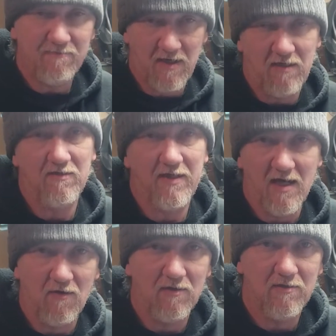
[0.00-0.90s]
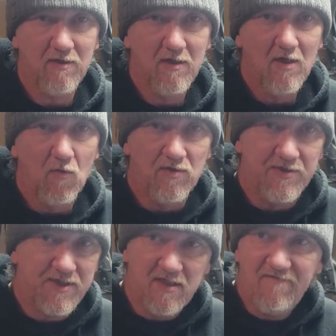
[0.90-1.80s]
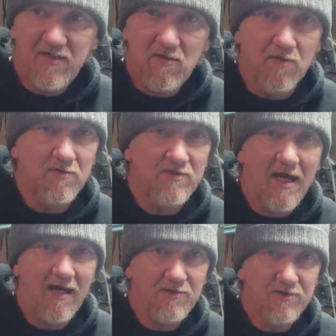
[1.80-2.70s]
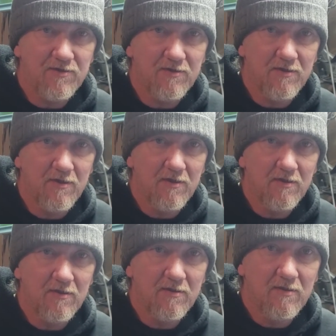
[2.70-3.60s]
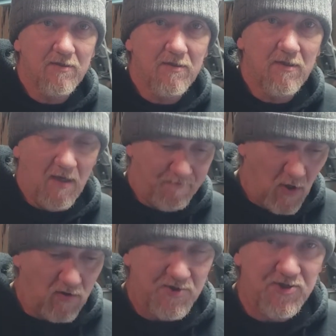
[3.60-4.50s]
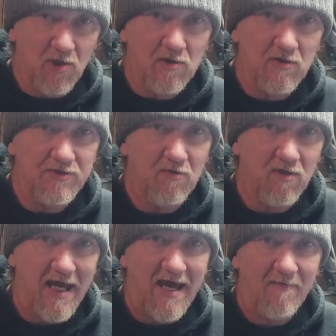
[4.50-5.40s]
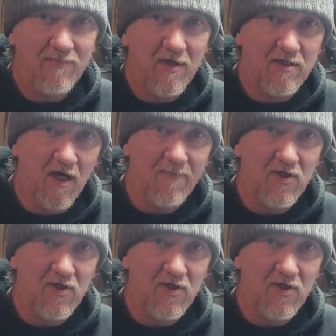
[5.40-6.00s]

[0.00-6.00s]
mile an hour, with a TV on their dash, a bowl of cereal in their lap, a cup of